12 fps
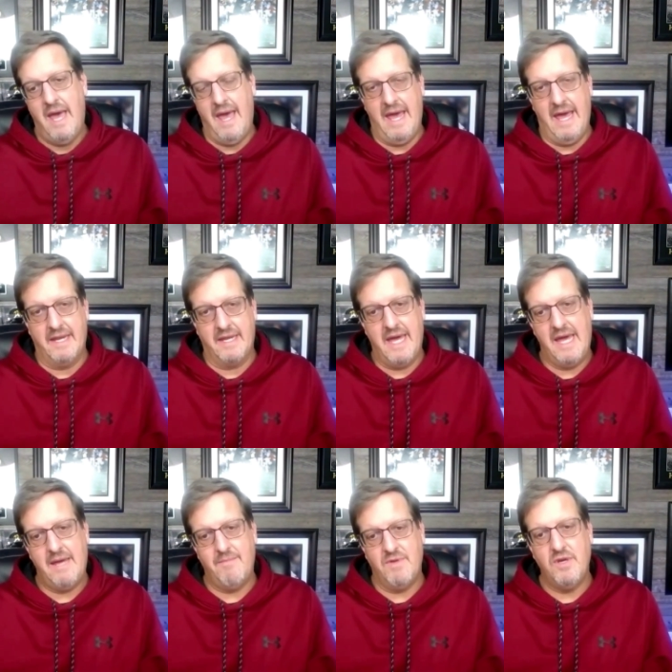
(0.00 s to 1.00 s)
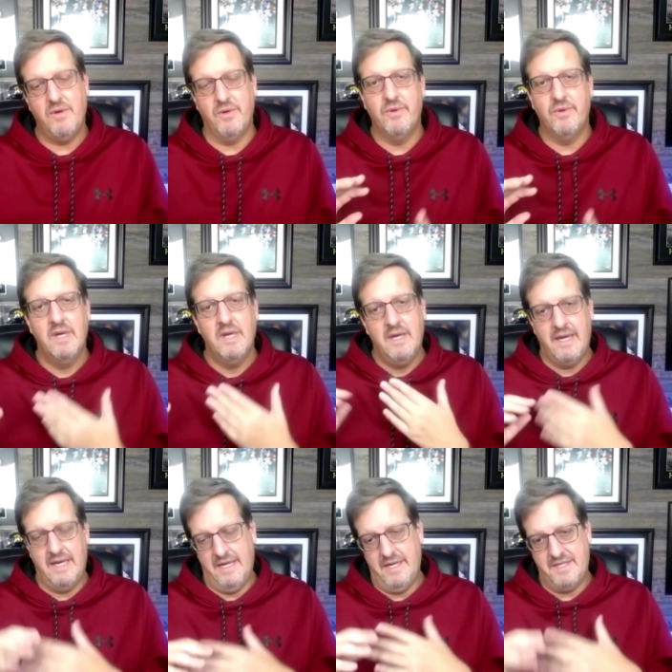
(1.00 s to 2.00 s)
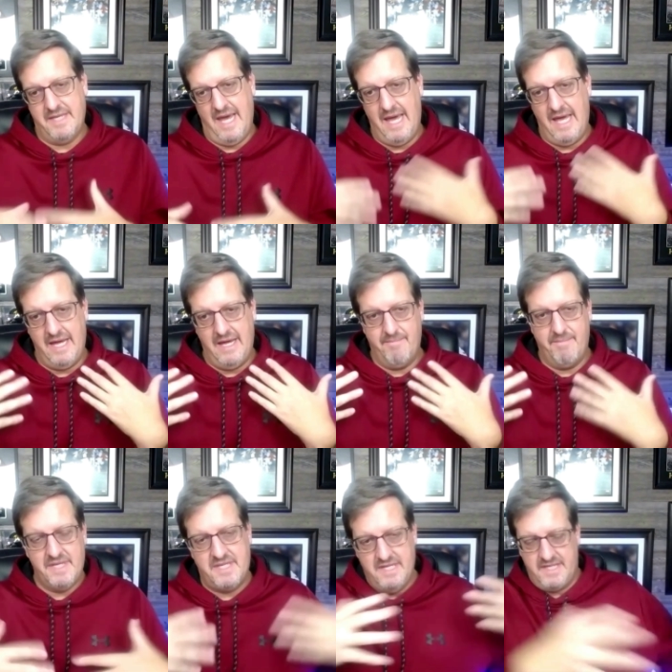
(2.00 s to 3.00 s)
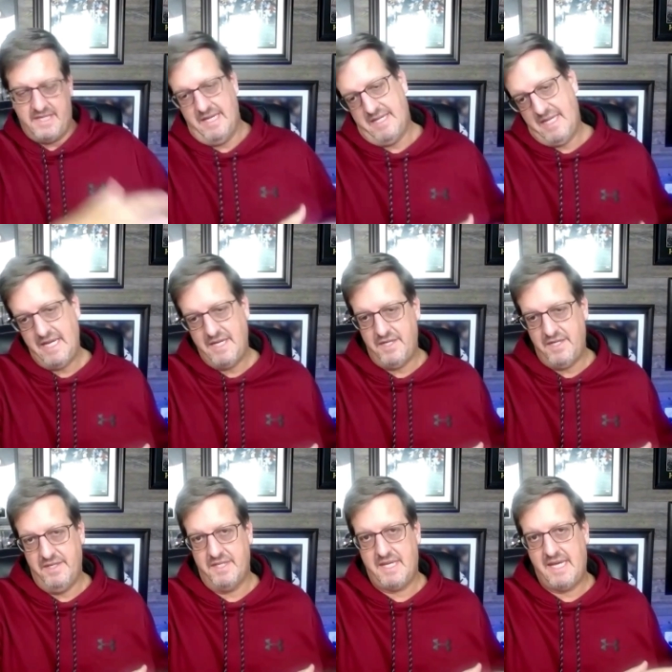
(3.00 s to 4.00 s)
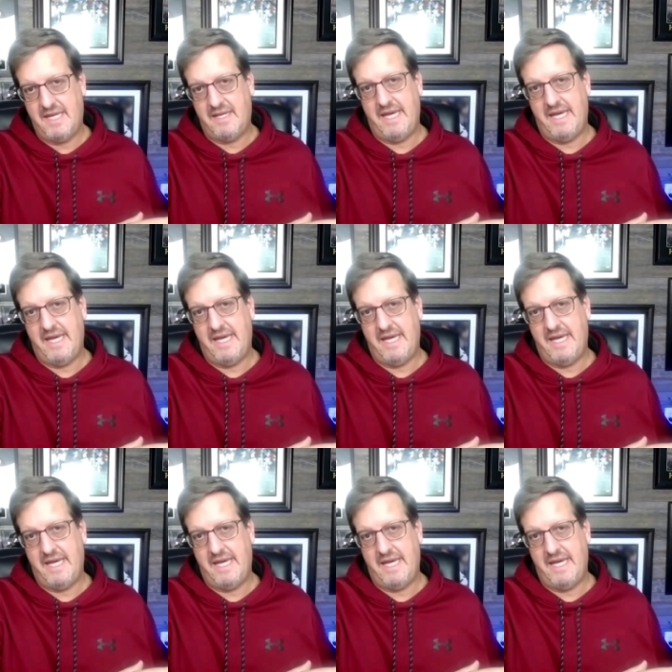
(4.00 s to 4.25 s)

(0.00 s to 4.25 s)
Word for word: and Game U is a business that teaches